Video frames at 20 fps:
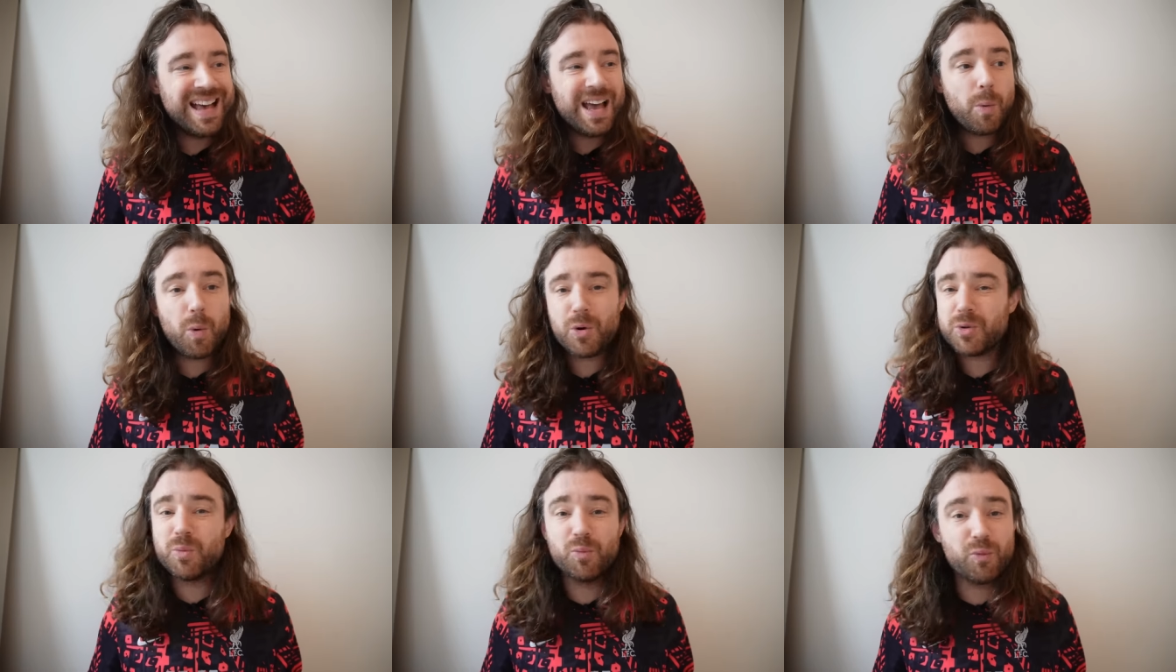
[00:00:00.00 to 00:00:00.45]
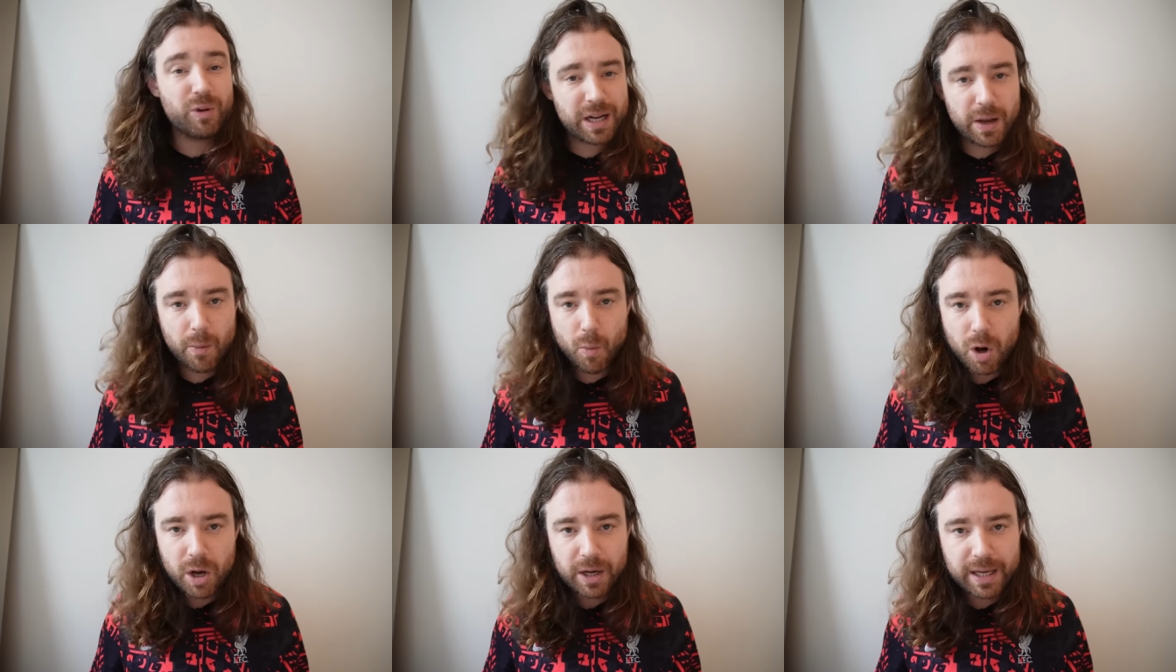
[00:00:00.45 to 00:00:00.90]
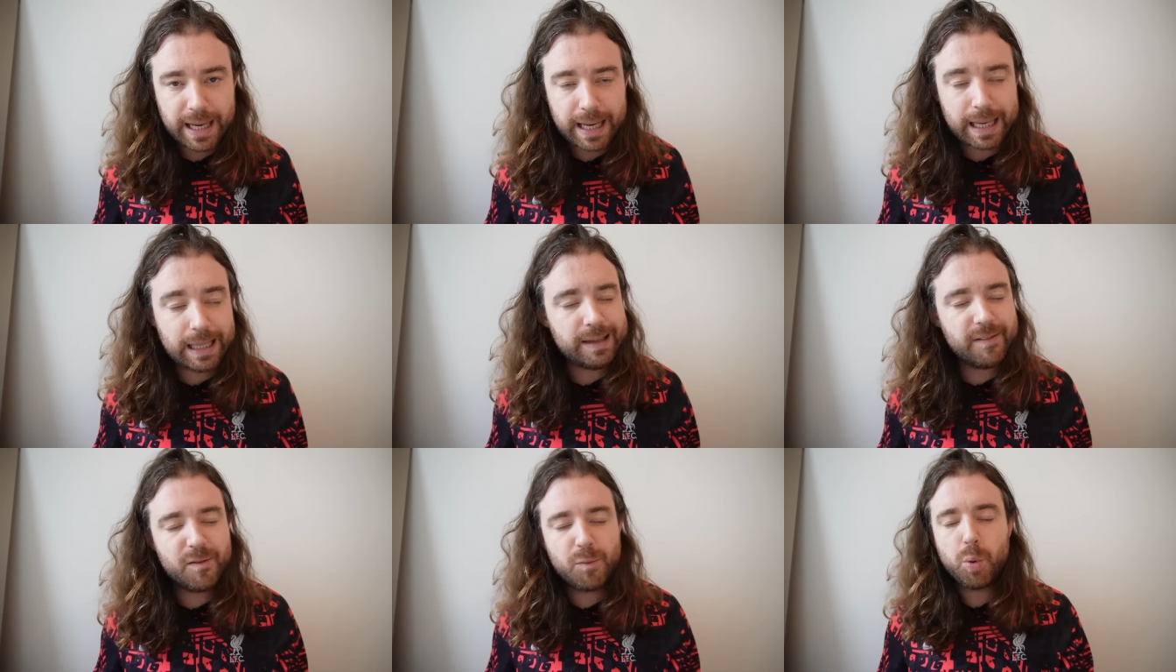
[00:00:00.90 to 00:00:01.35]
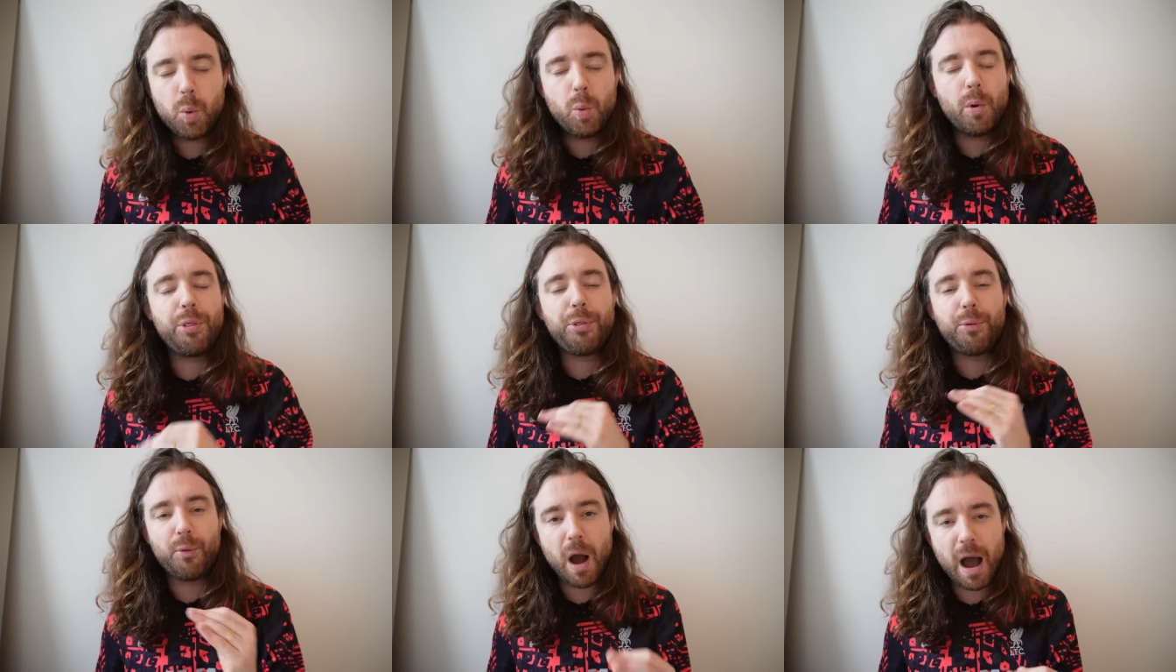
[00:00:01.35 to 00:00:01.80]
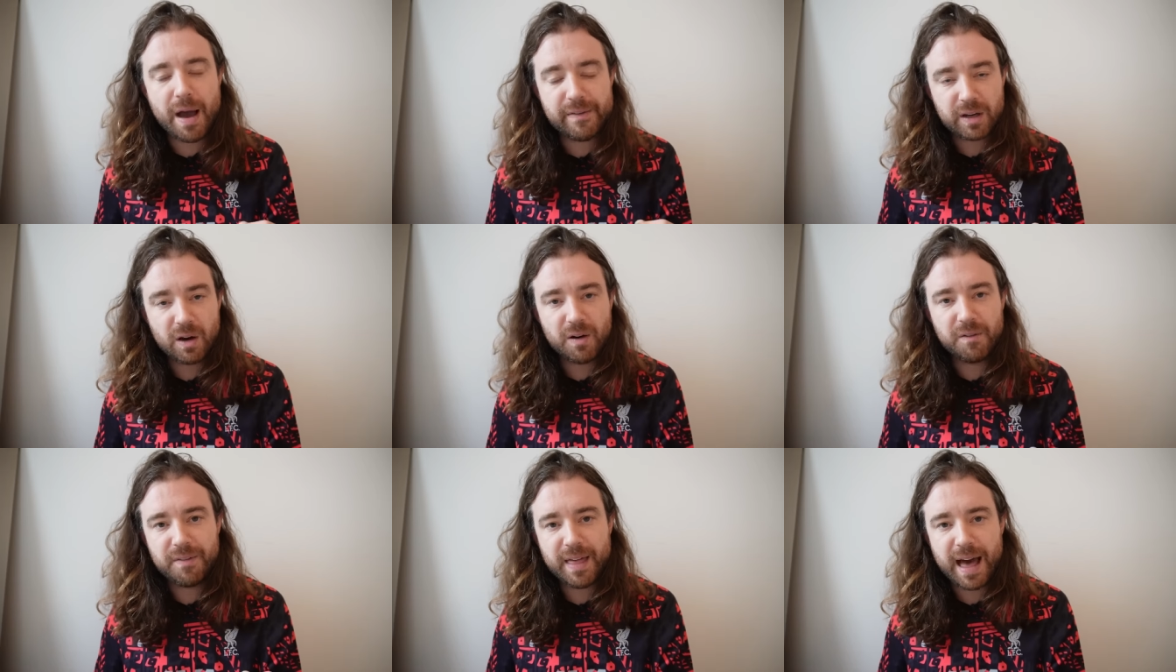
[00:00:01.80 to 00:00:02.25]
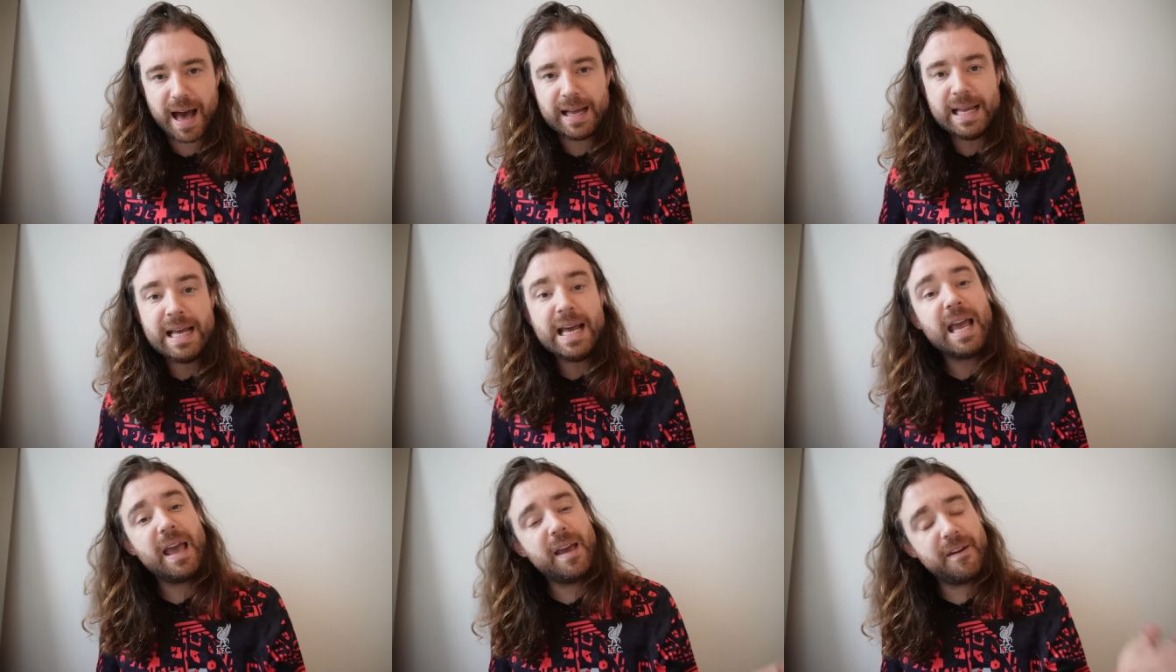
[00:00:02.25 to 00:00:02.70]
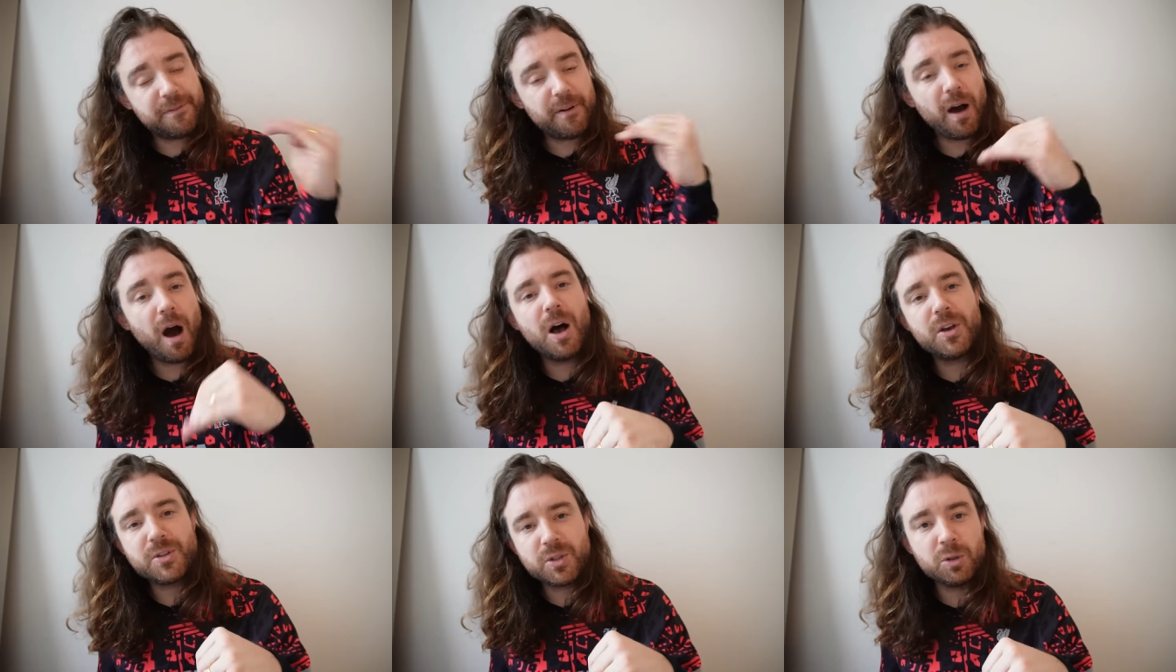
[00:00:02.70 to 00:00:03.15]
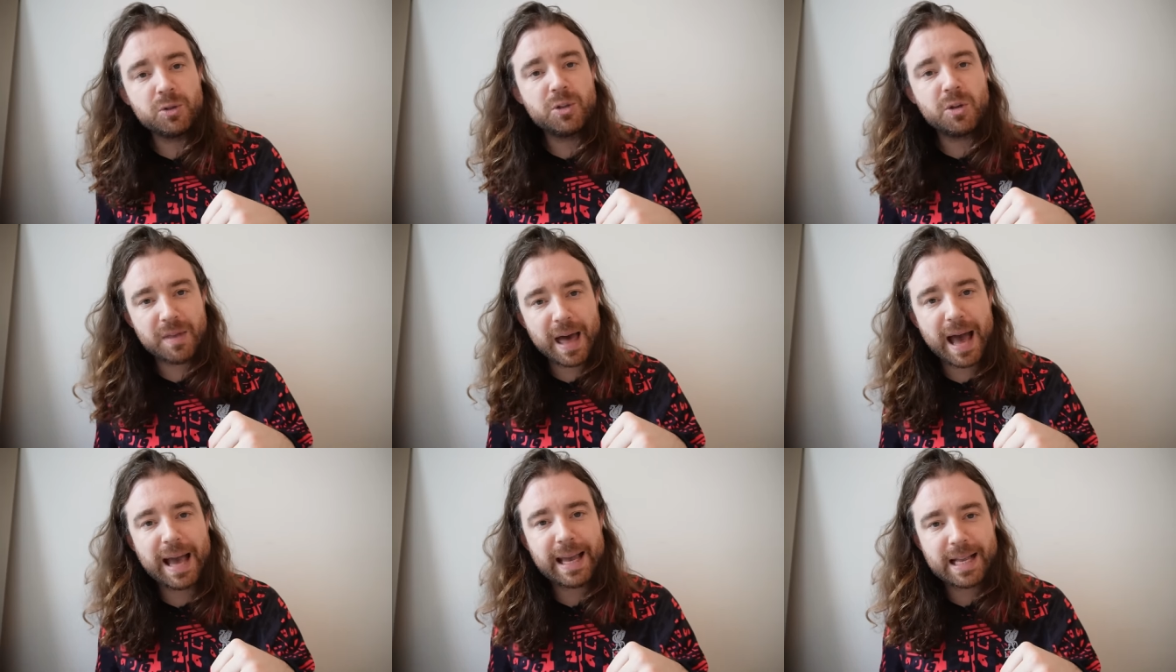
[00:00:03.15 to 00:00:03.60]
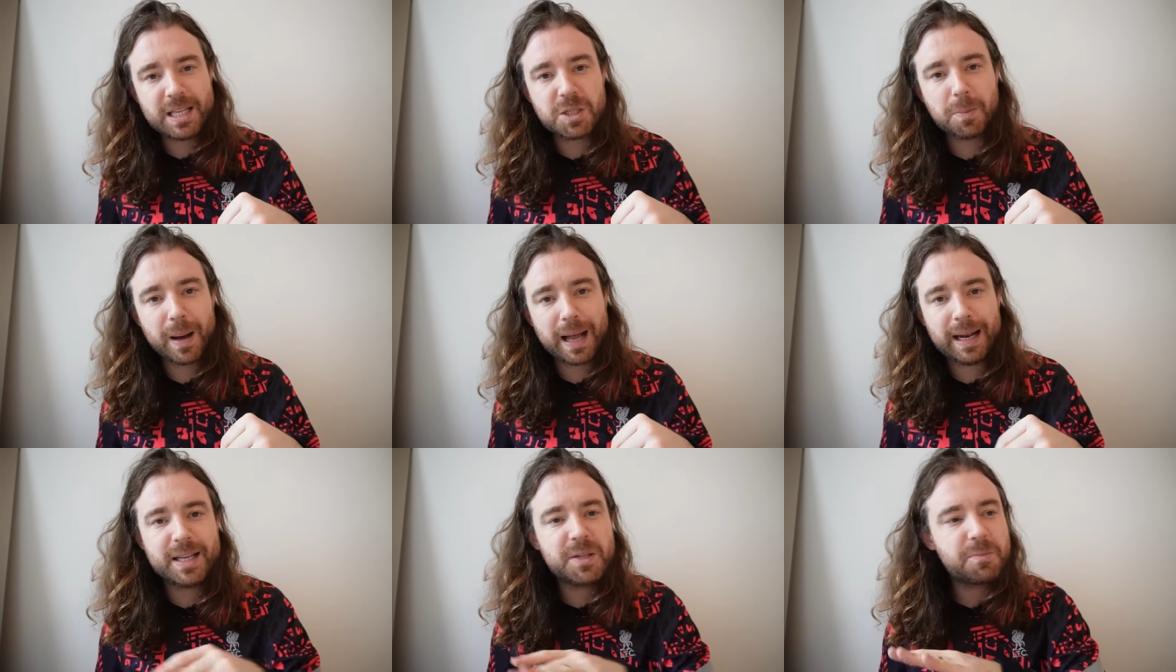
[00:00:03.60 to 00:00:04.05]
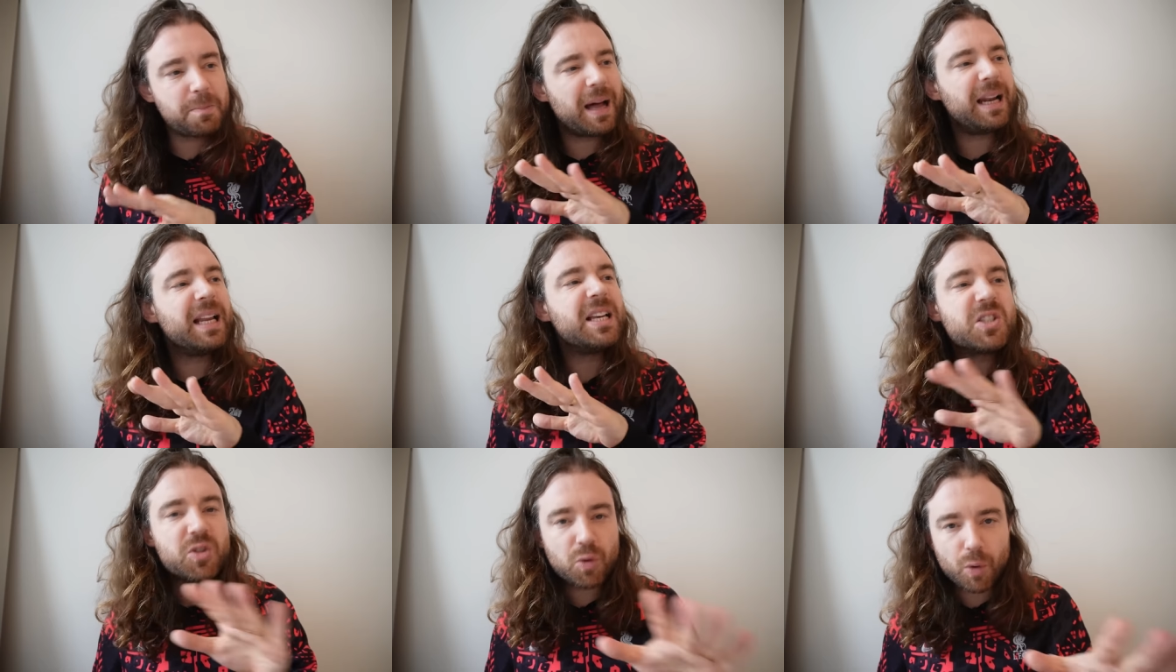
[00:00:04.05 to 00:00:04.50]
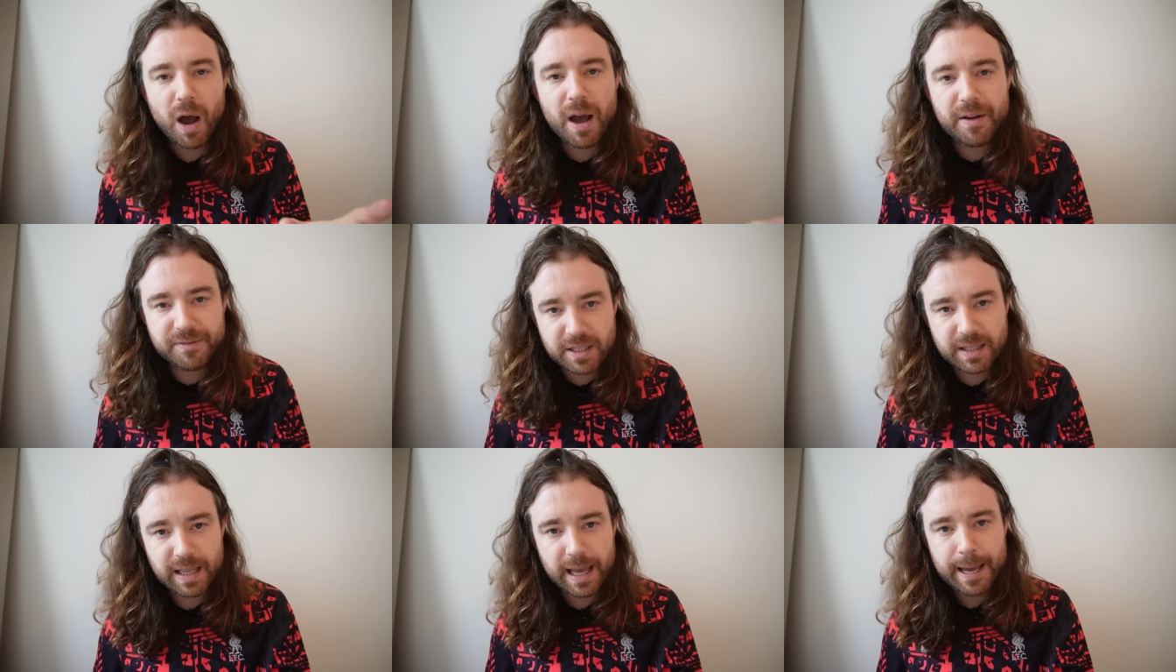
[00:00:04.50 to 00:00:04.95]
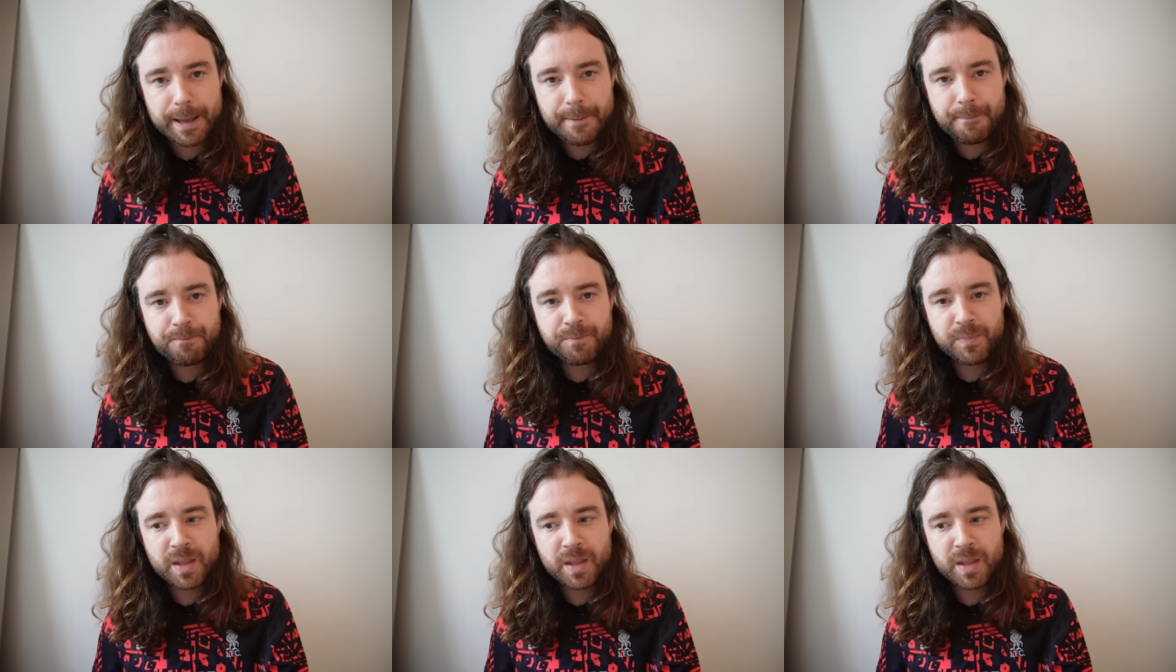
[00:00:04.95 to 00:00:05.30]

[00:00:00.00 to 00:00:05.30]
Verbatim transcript: wasn't really working and Liverpool were thriving off that if Arsenal do that against Palace Palace thrive today